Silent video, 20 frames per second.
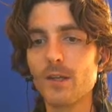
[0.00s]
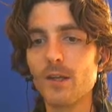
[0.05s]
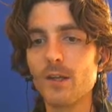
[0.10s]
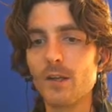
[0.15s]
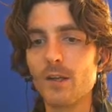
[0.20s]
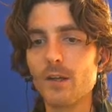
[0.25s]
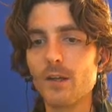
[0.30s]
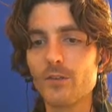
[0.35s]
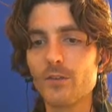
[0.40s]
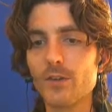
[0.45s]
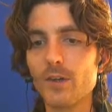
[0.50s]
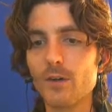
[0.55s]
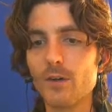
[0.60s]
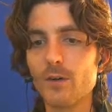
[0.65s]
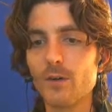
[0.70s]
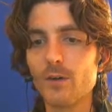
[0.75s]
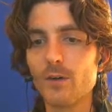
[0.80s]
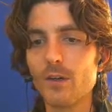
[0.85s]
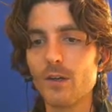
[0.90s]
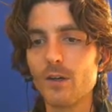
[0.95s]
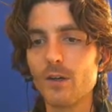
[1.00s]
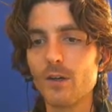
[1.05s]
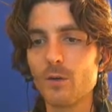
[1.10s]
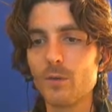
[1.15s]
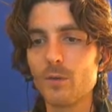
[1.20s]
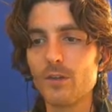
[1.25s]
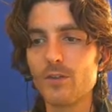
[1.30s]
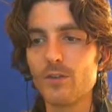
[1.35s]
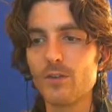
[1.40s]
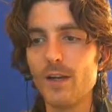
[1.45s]
So we
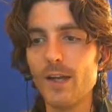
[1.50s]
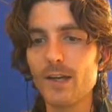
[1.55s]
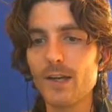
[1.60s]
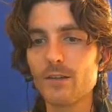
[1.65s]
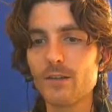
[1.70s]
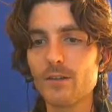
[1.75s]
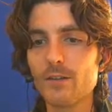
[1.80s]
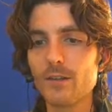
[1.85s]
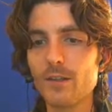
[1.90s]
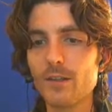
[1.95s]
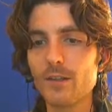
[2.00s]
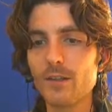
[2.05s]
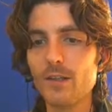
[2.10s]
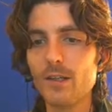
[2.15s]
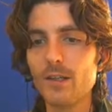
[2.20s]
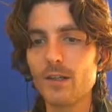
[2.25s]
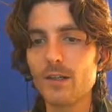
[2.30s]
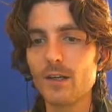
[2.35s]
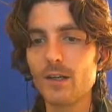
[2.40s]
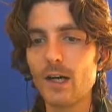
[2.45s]
select here